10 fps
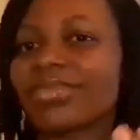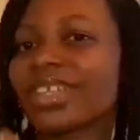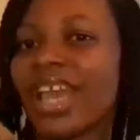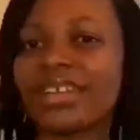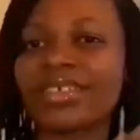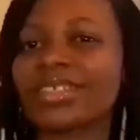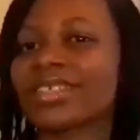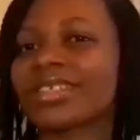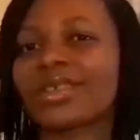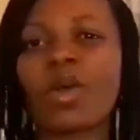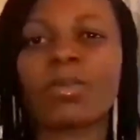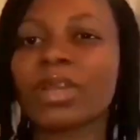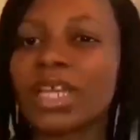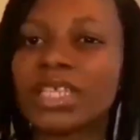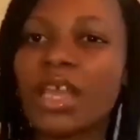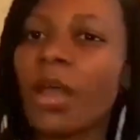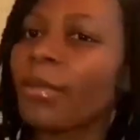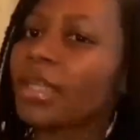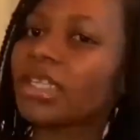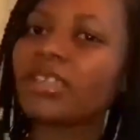Yeah, it is complex.
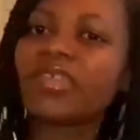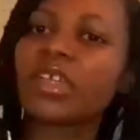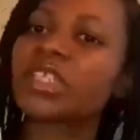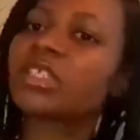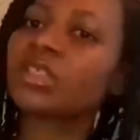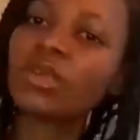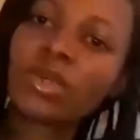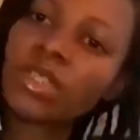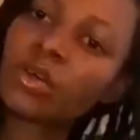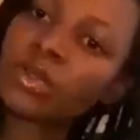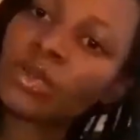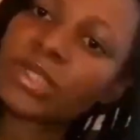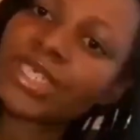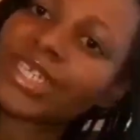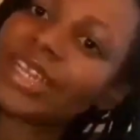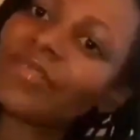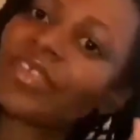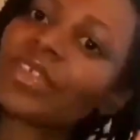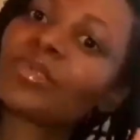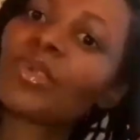But then if you can deal with all those and then
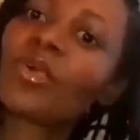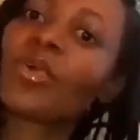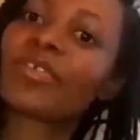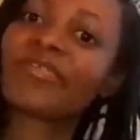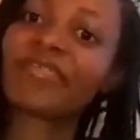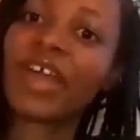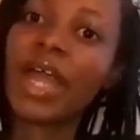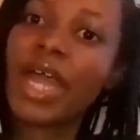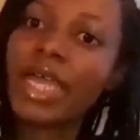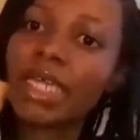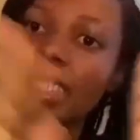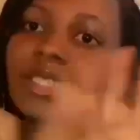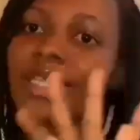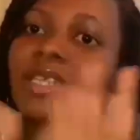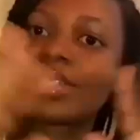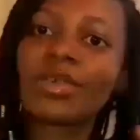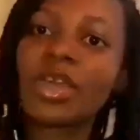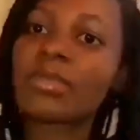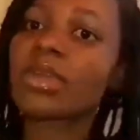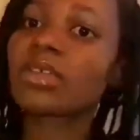everything will go on fine, then it's
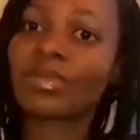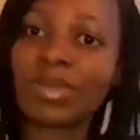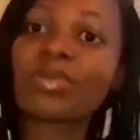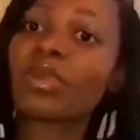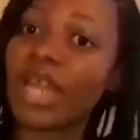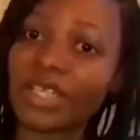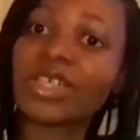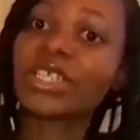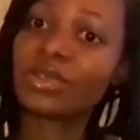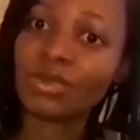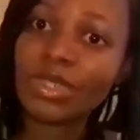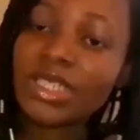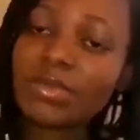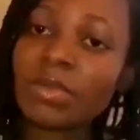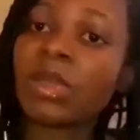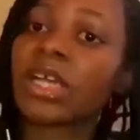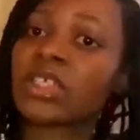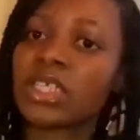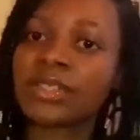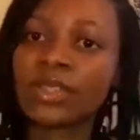okay because people actually do it.
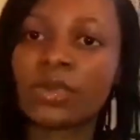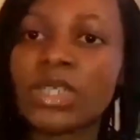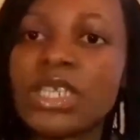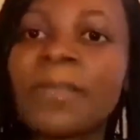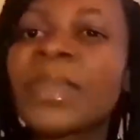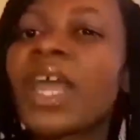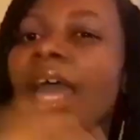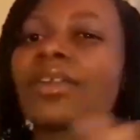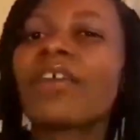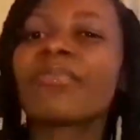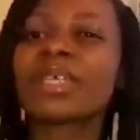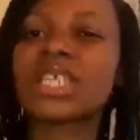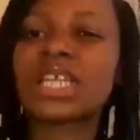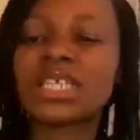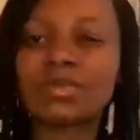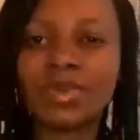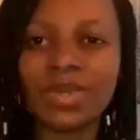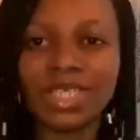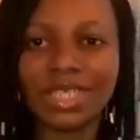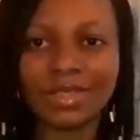I don't have personal
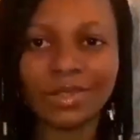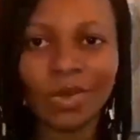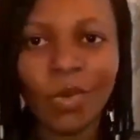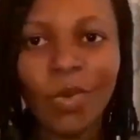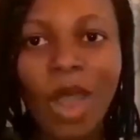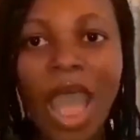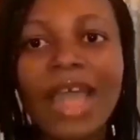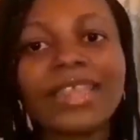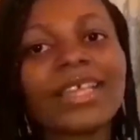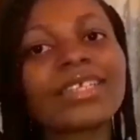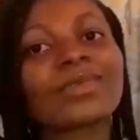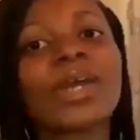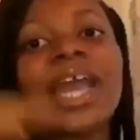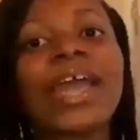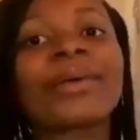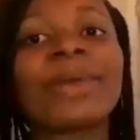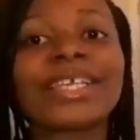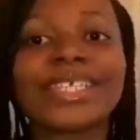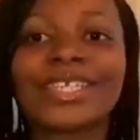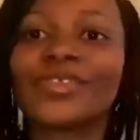experiences though. That is why I am
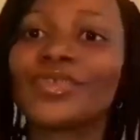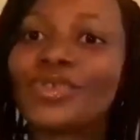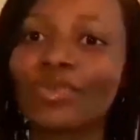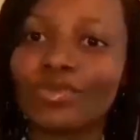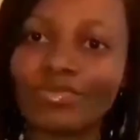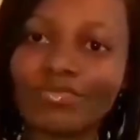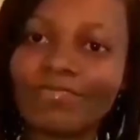asking you